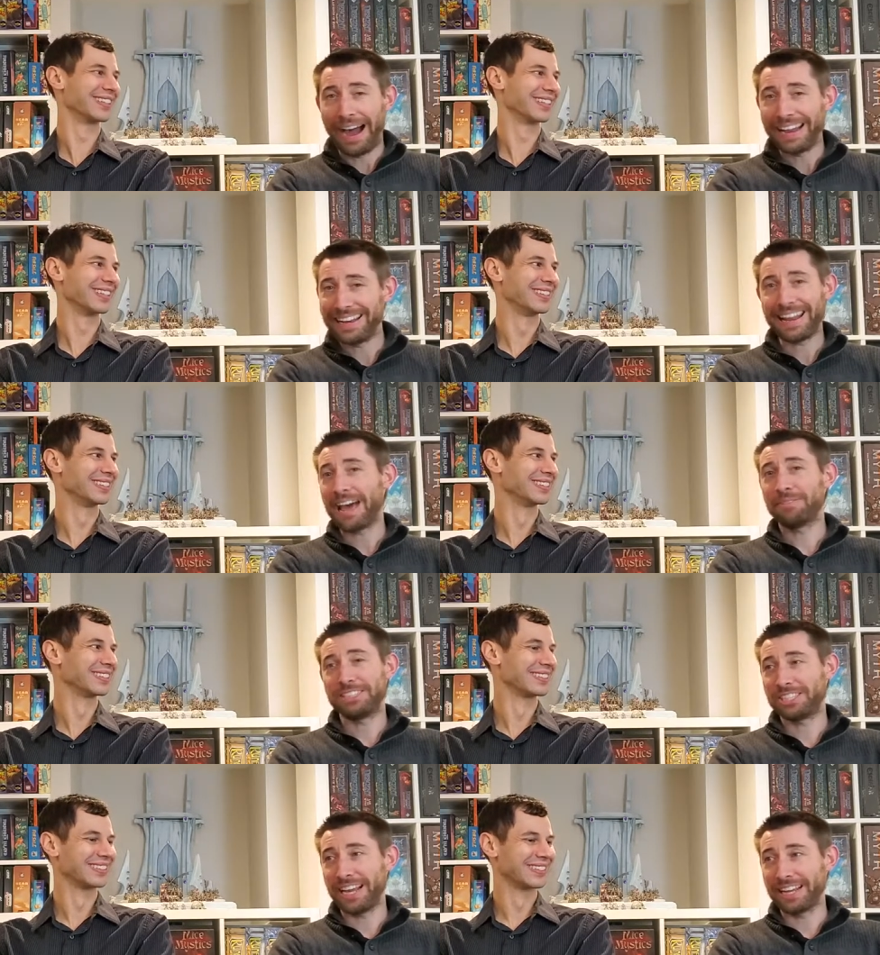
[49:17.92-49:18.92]
Speaker 1: I didn't have a
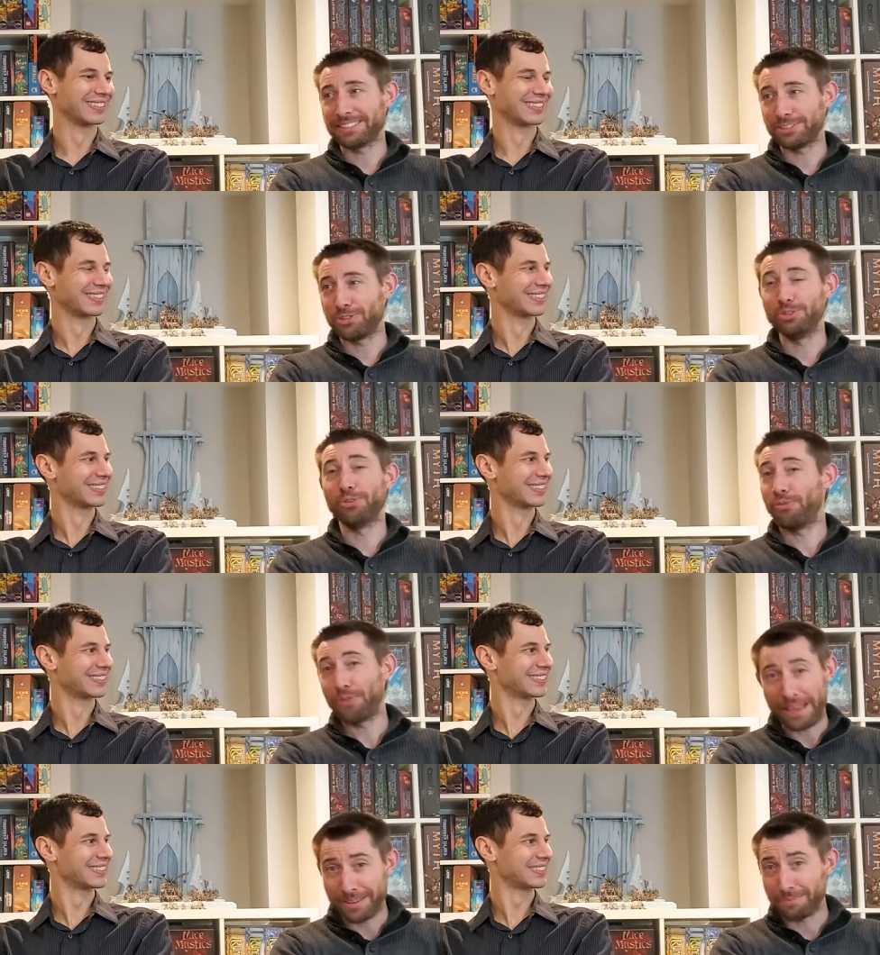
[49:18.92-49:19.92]
chance to
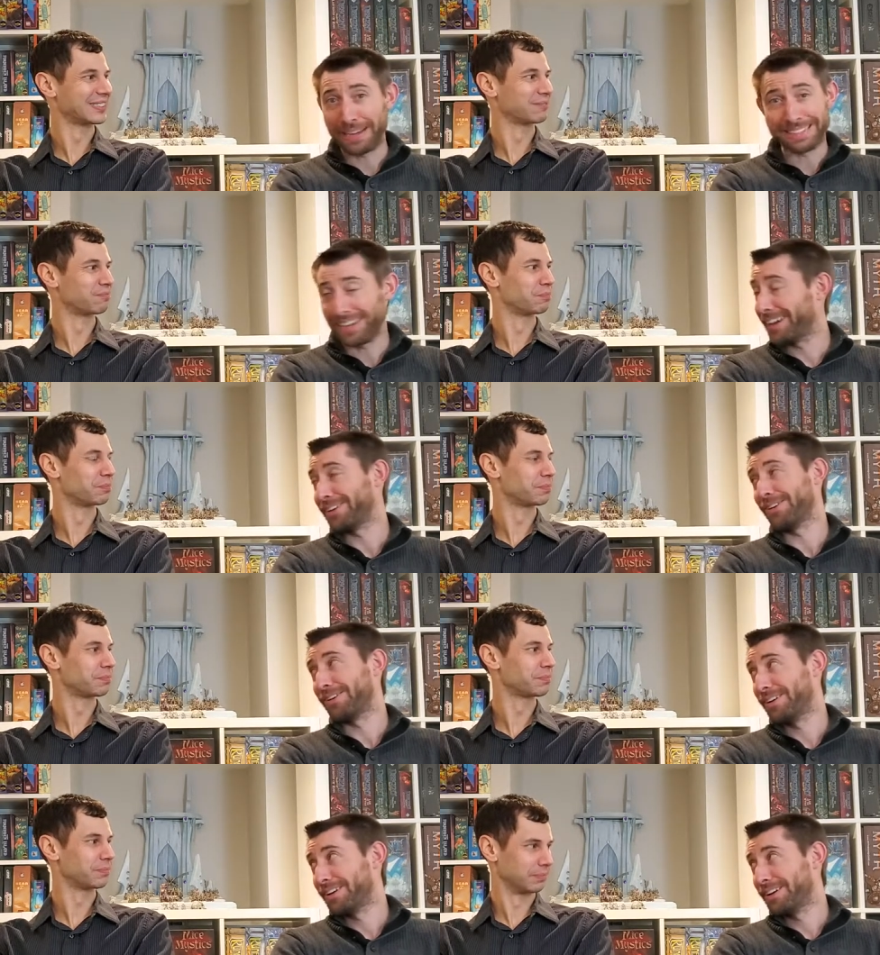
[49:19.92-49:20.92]
defend my
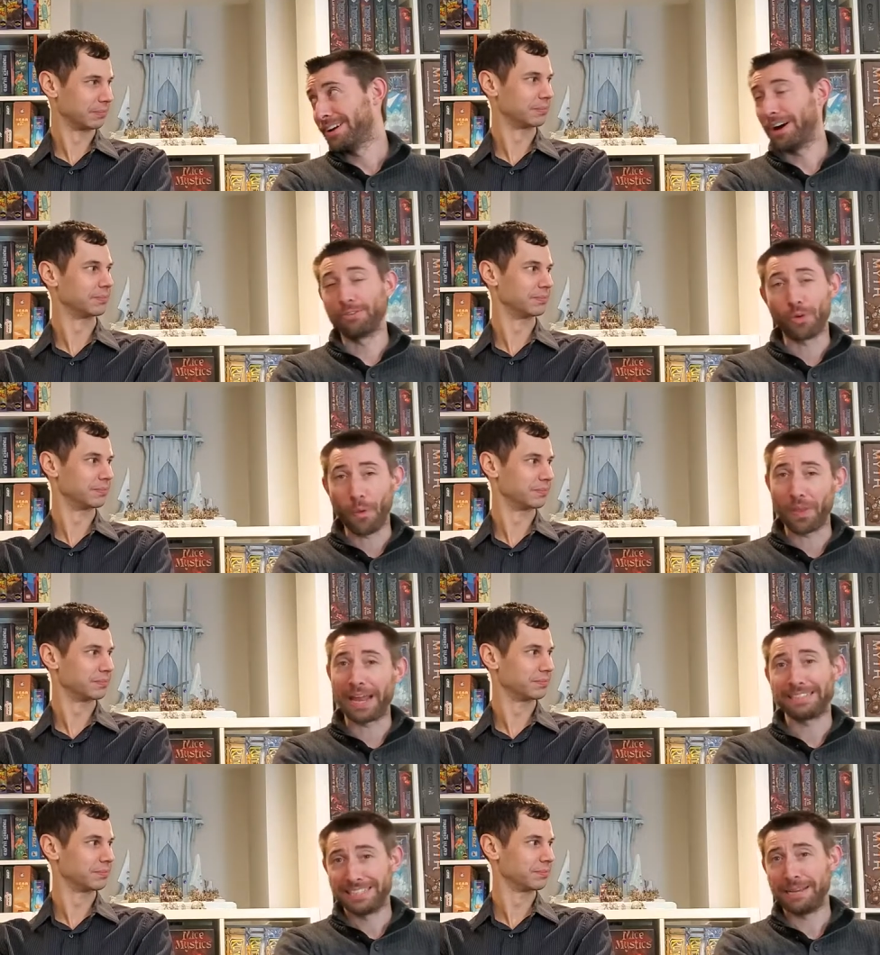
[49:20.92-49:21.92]
title of
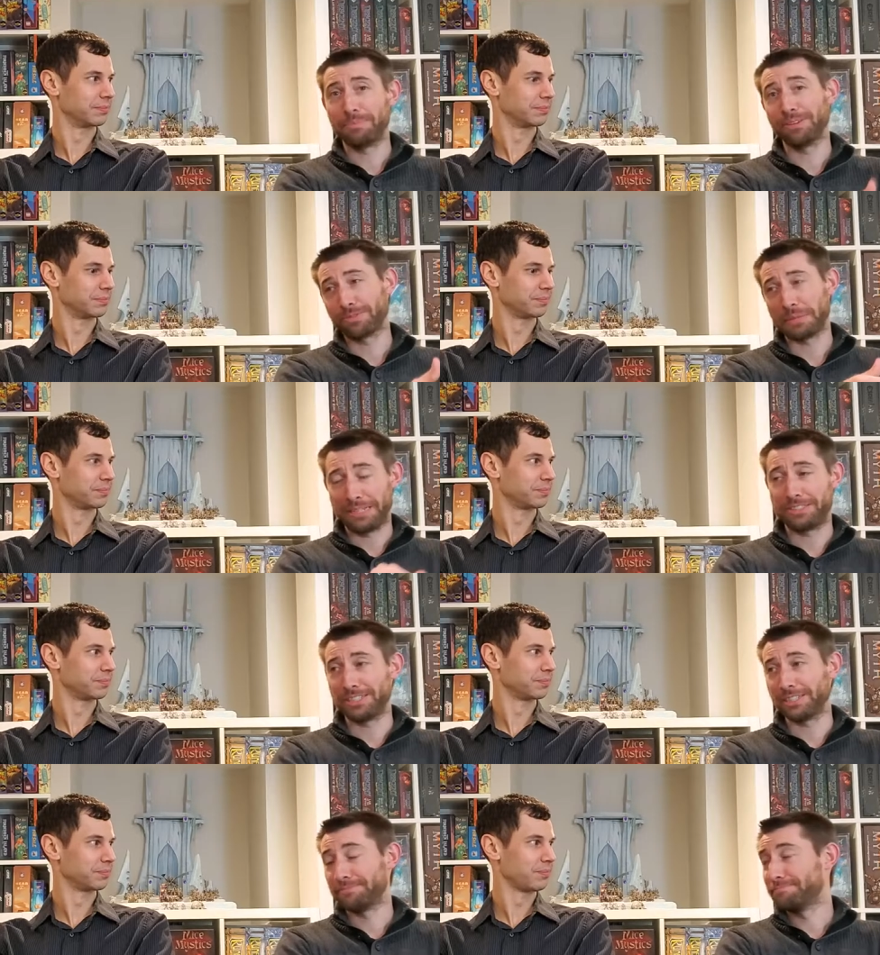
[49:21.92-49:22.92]
GoldenEye champion from last
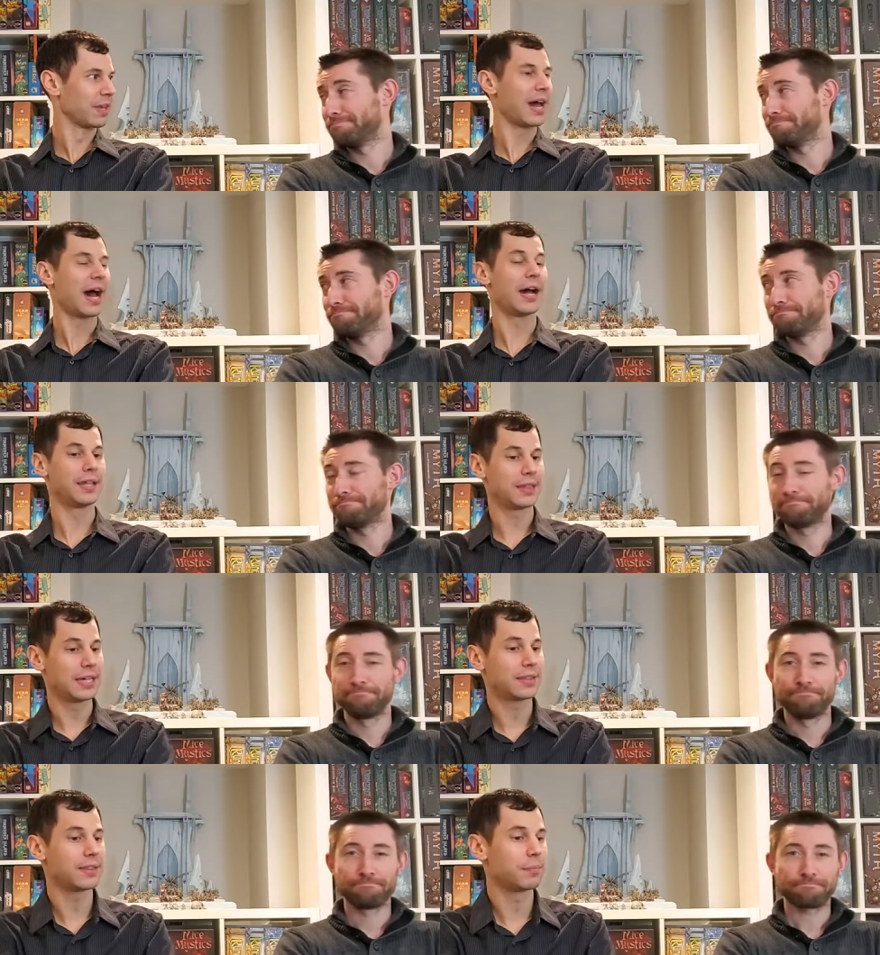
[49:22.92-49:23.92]
year.
Speaker 2: I
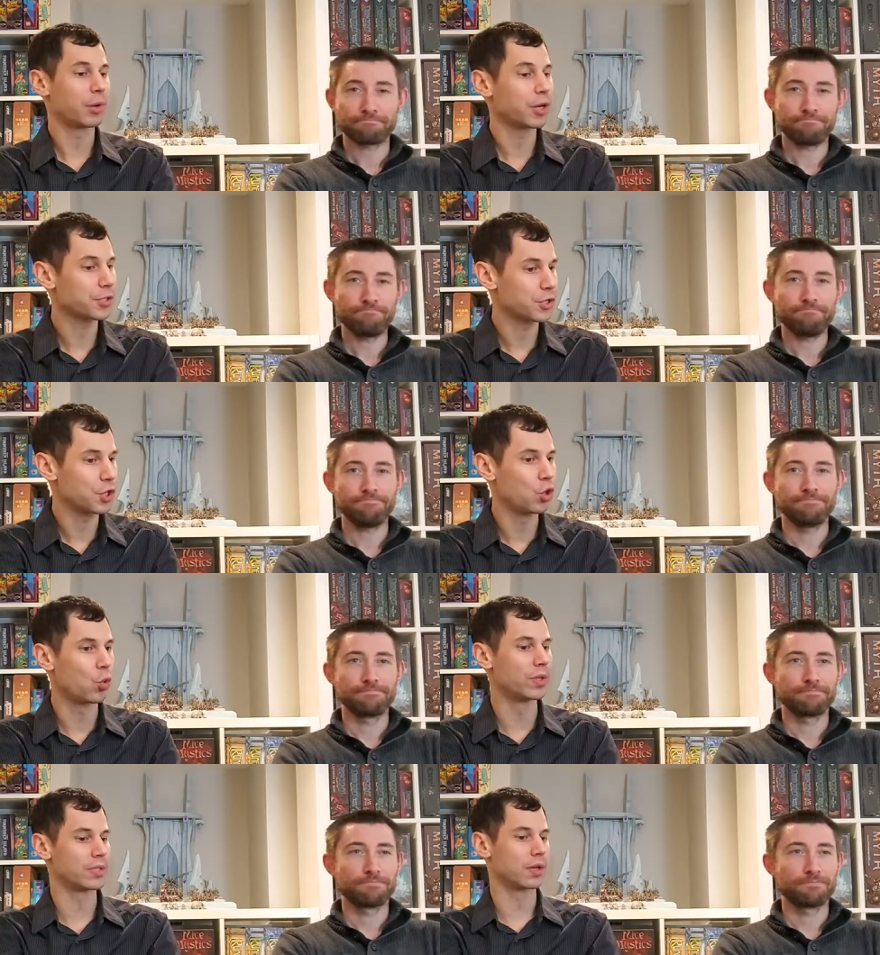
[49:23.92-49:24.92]
think the person who
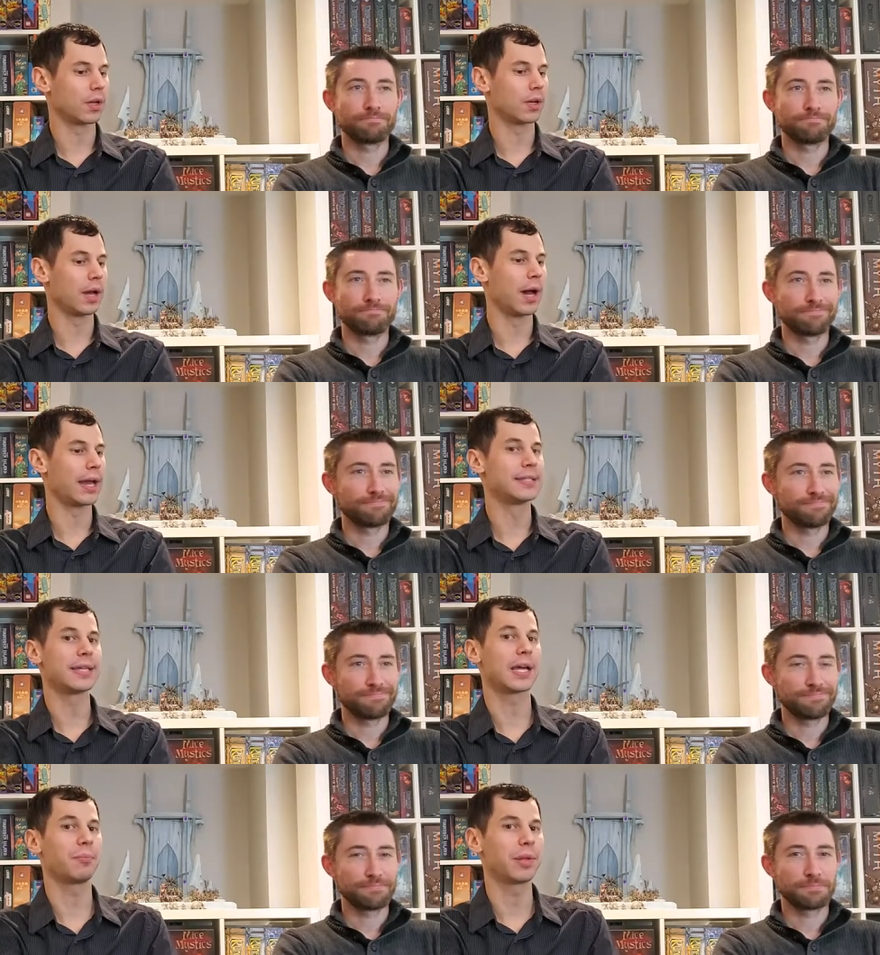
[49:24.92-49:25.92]
was in
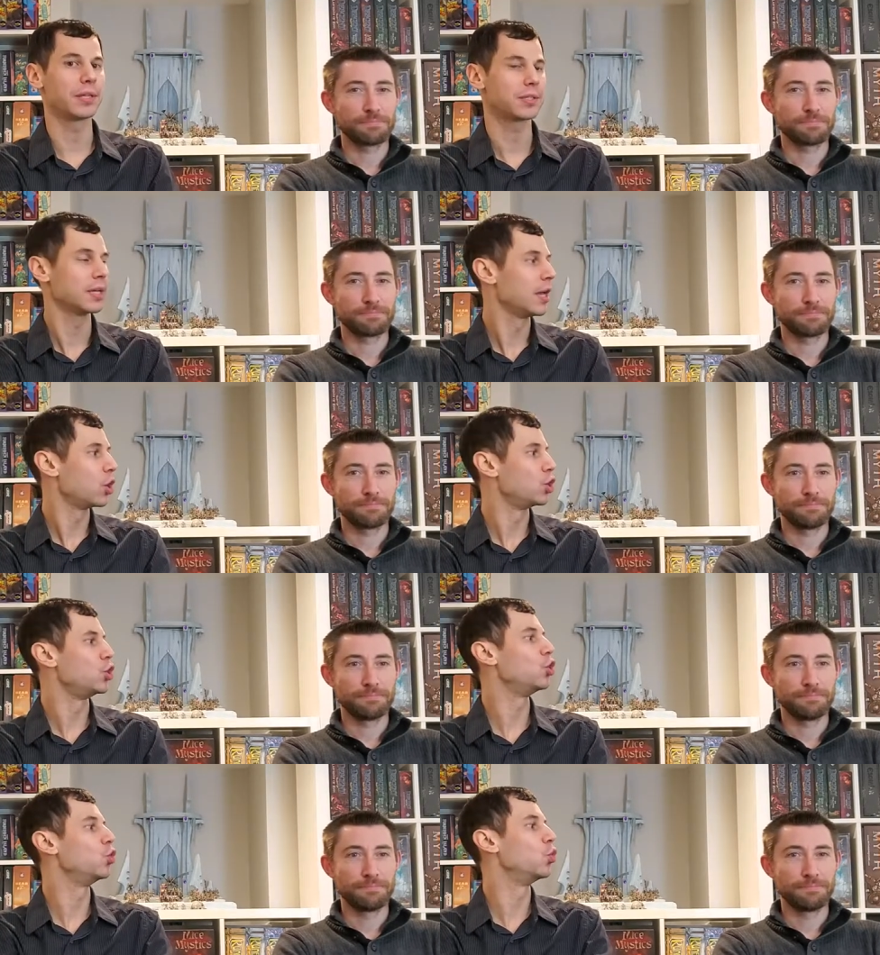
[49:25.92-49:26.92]
second place
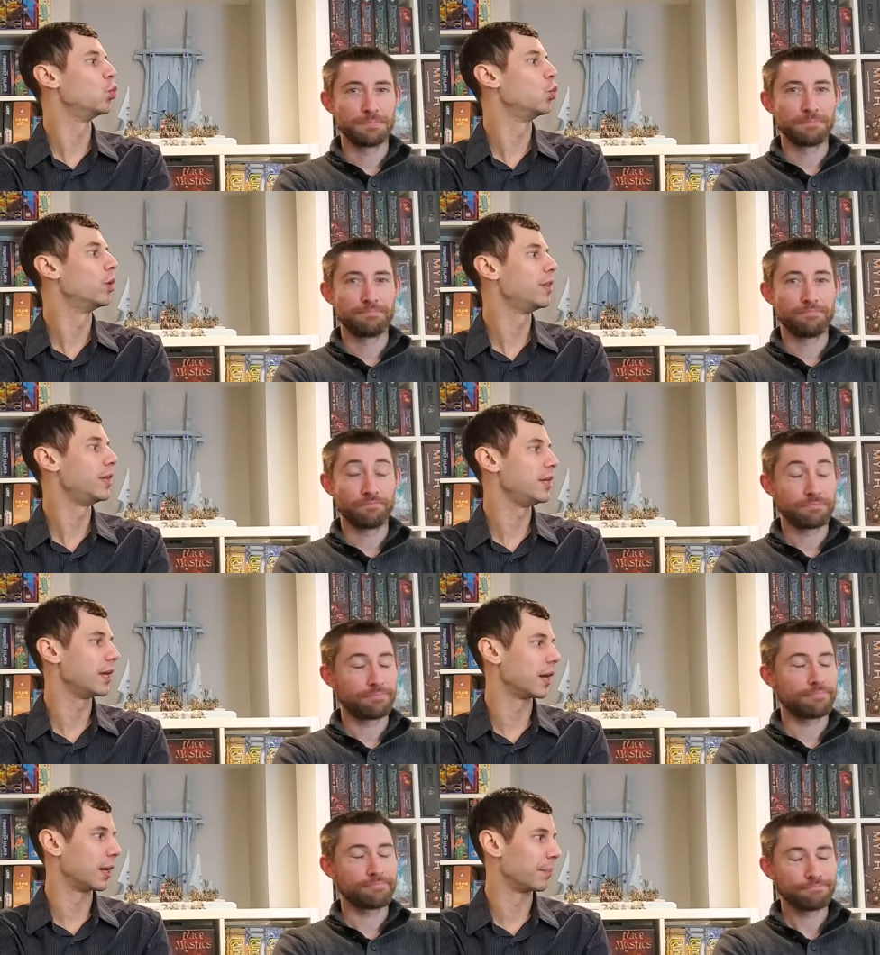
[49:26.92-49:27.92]
knew
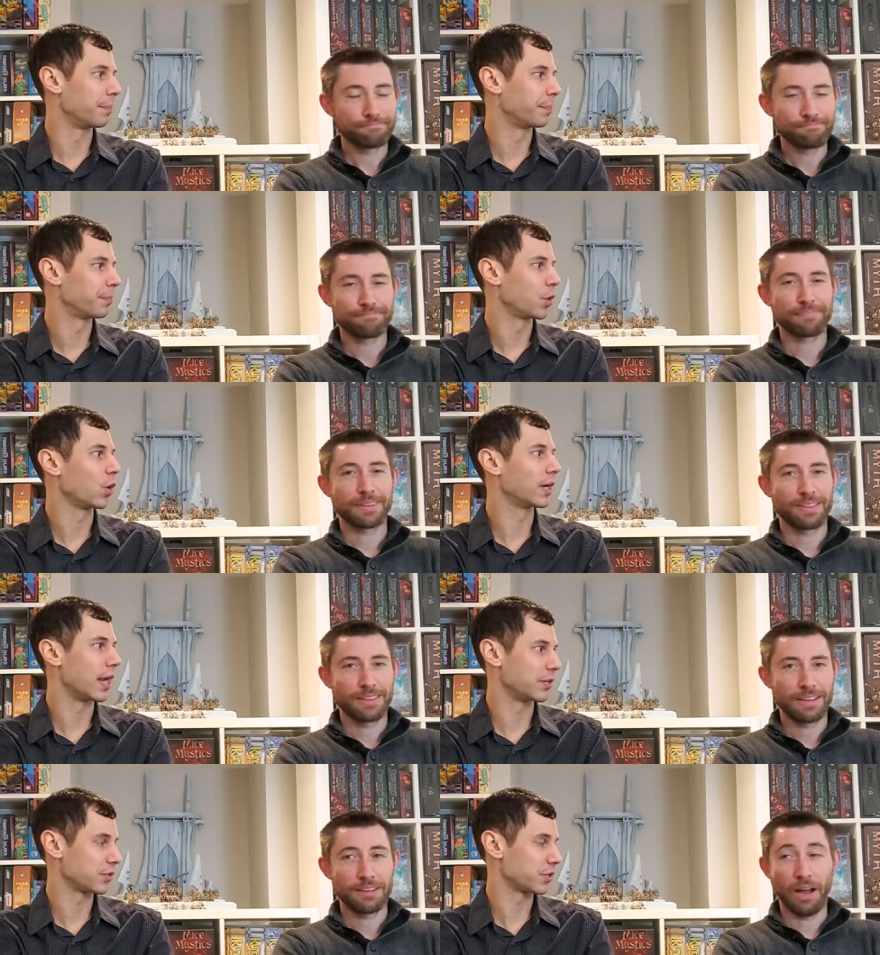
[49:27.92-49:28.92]
the
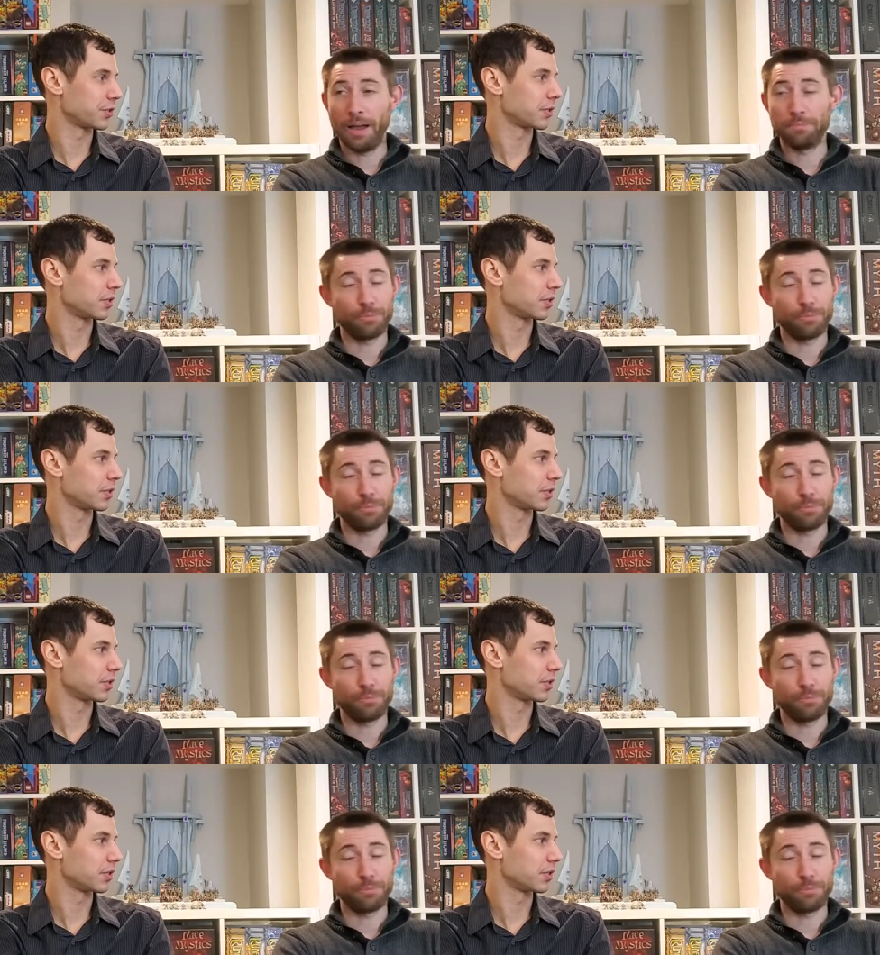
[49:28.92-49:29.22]
organizers.
Speaker 1: I'm